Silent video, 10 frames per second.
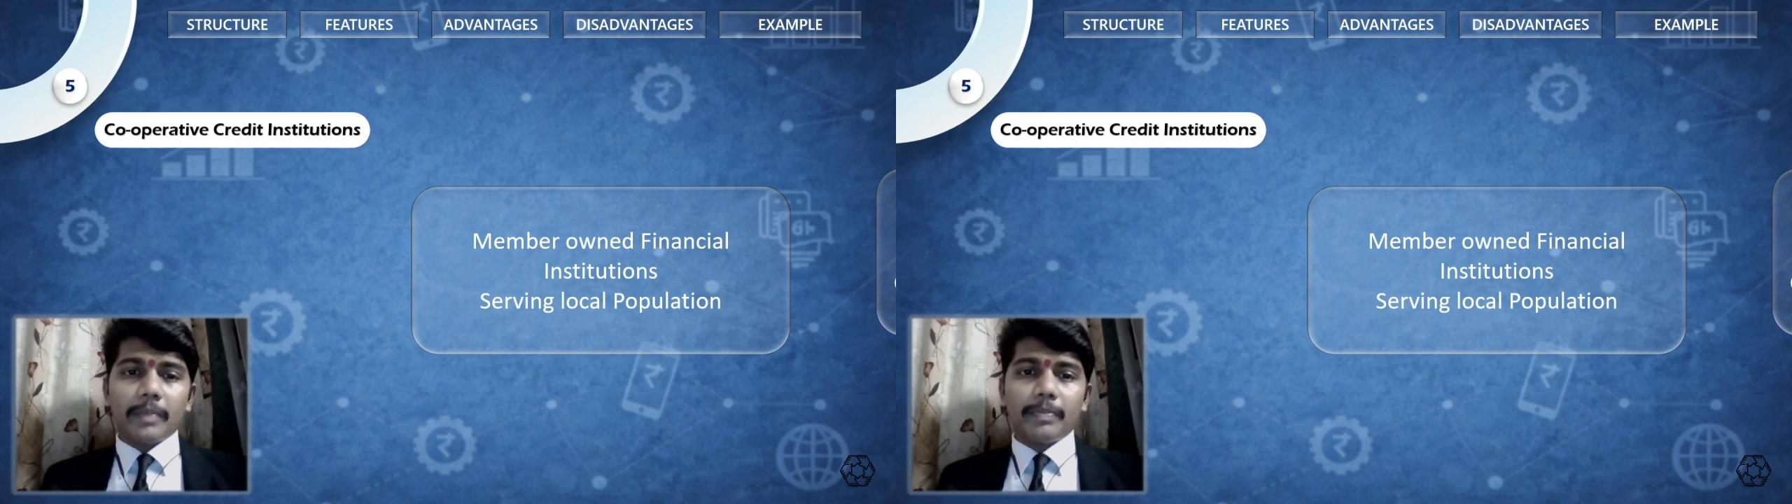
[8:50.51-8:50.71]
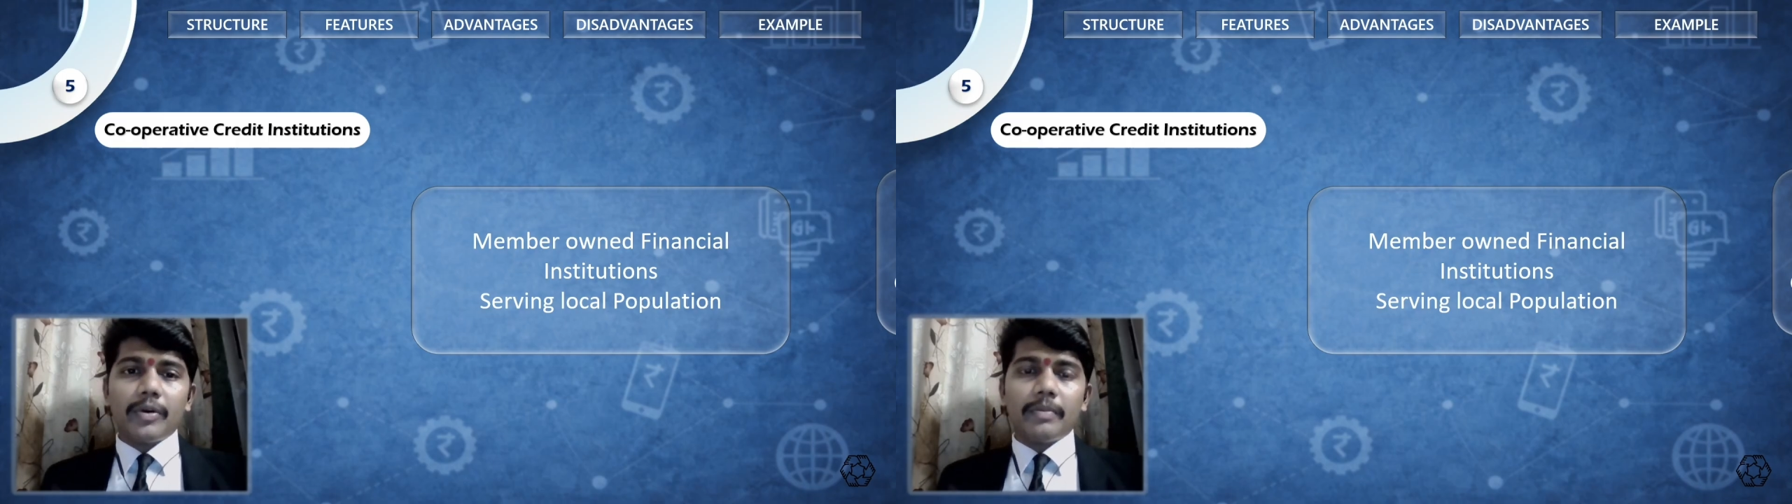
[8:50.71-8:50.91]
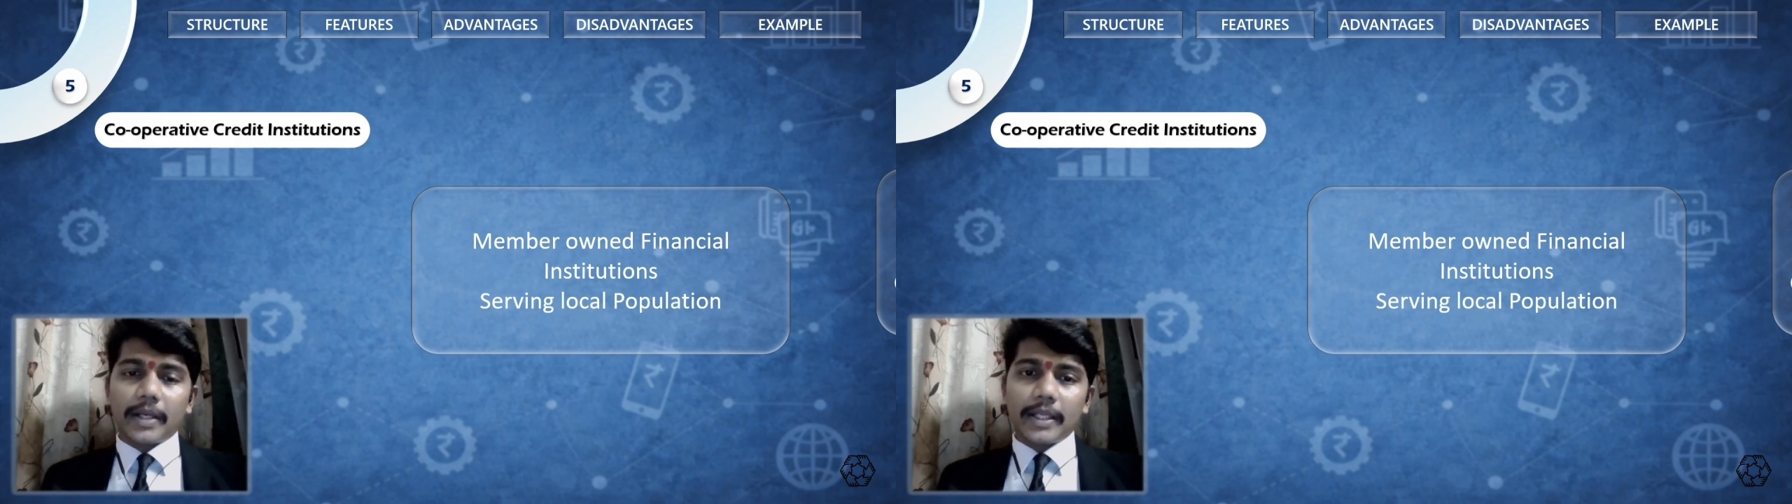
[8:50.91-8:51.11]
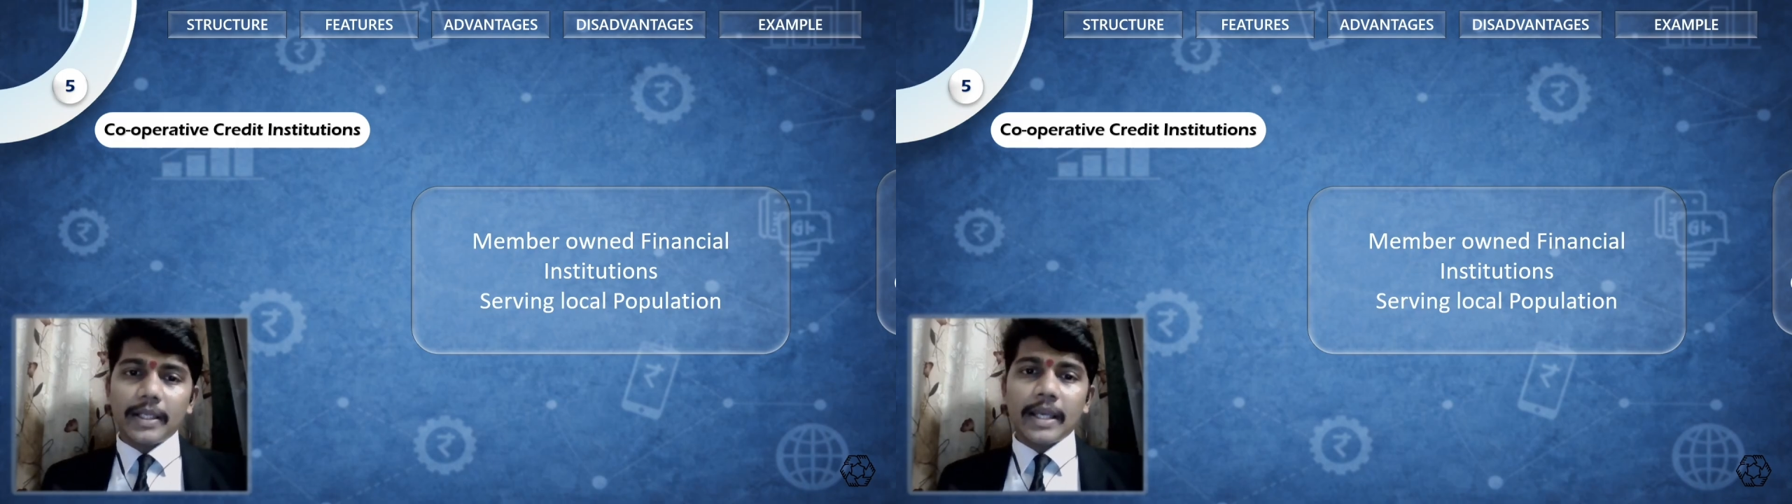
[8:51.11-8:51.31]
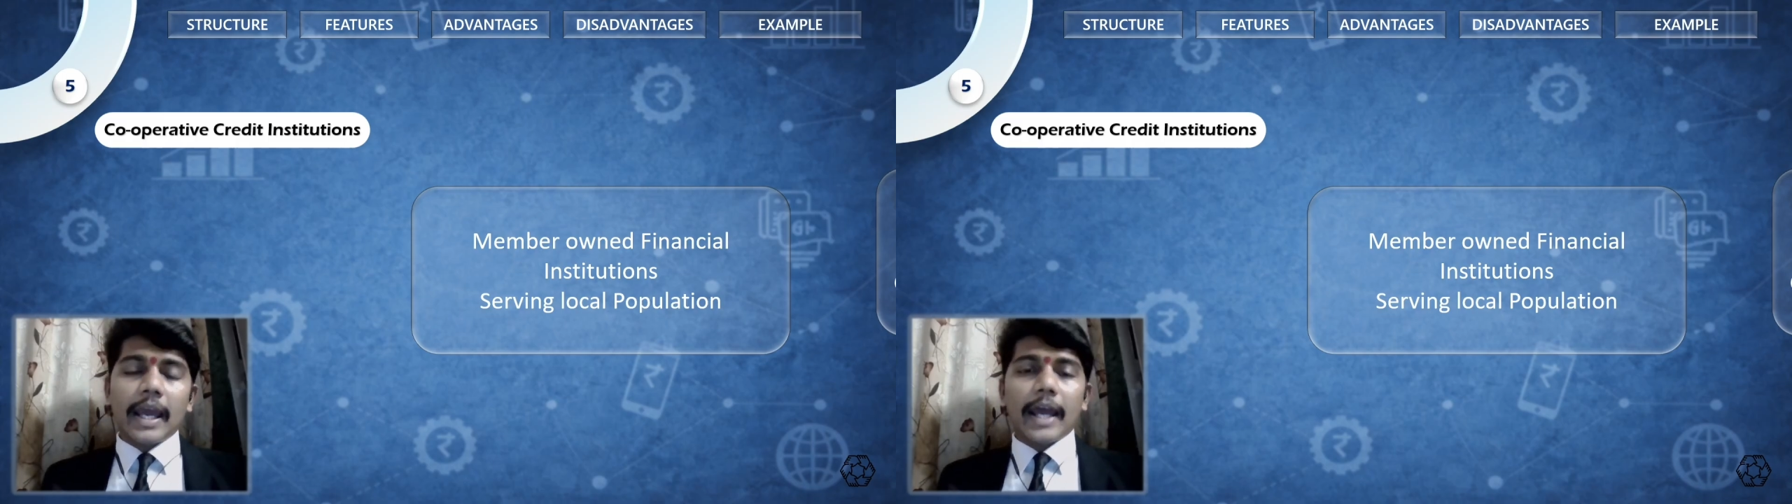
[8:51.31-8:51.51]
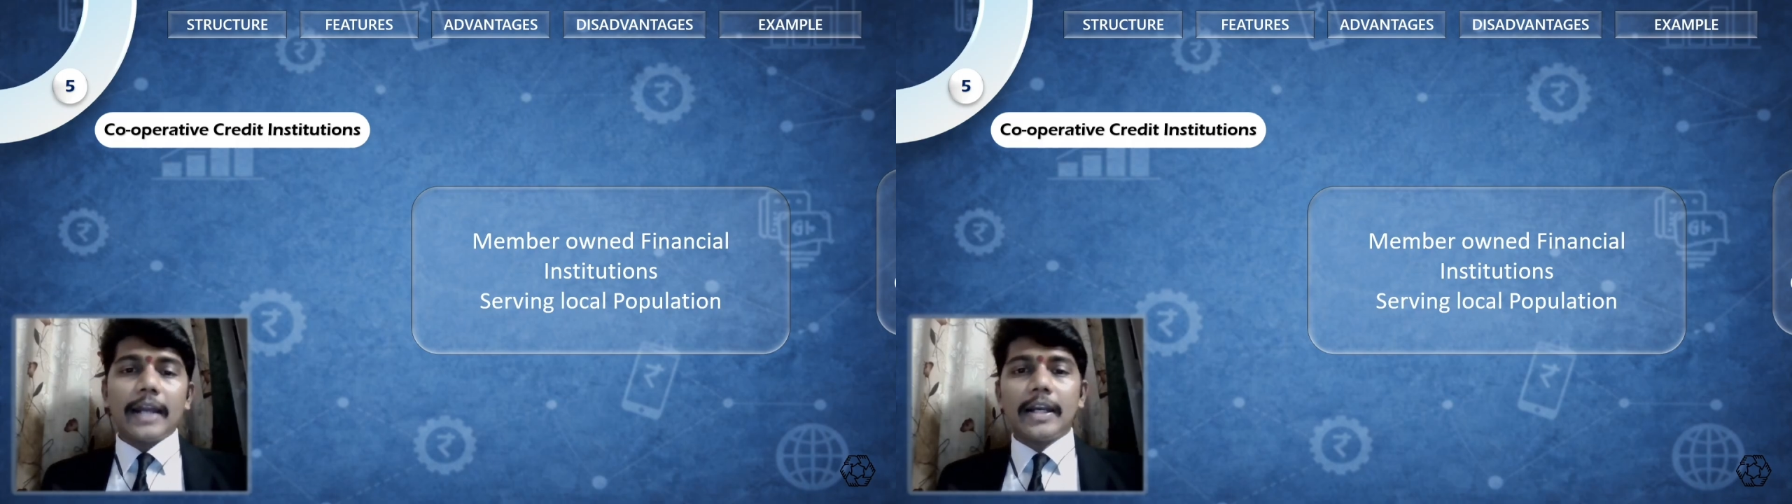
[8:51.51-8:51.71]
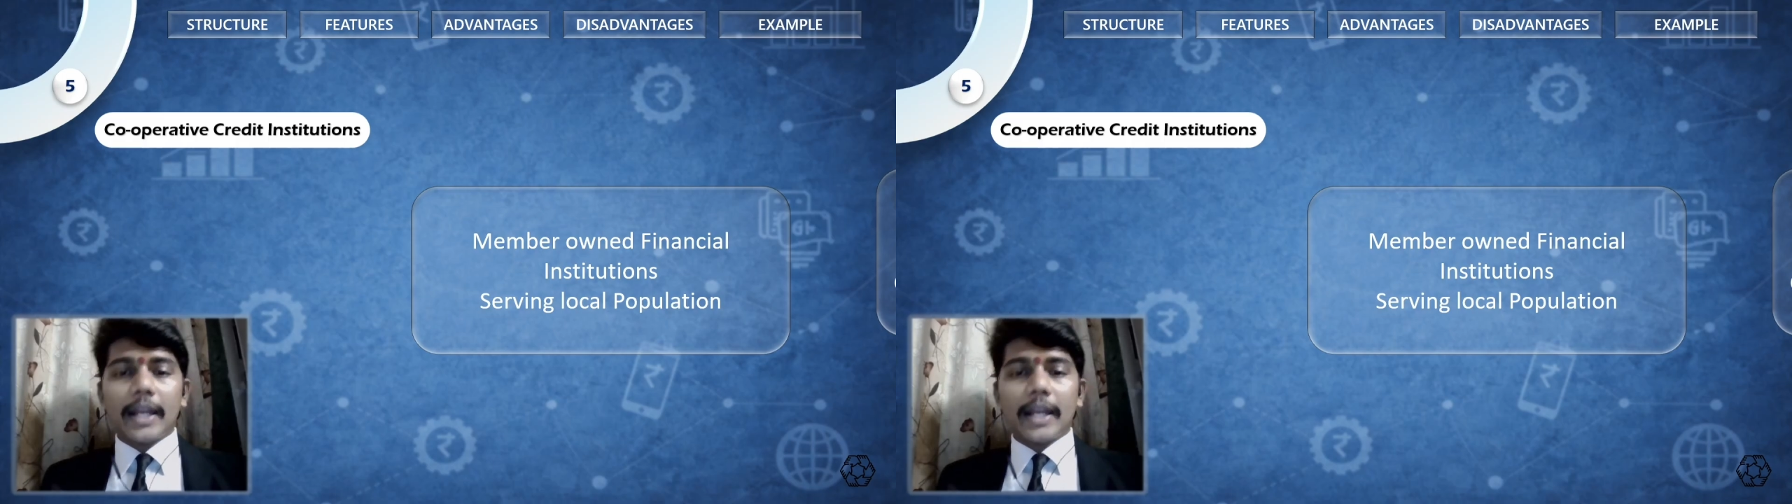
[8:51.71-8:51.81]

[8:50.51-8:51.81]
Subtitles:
pool money and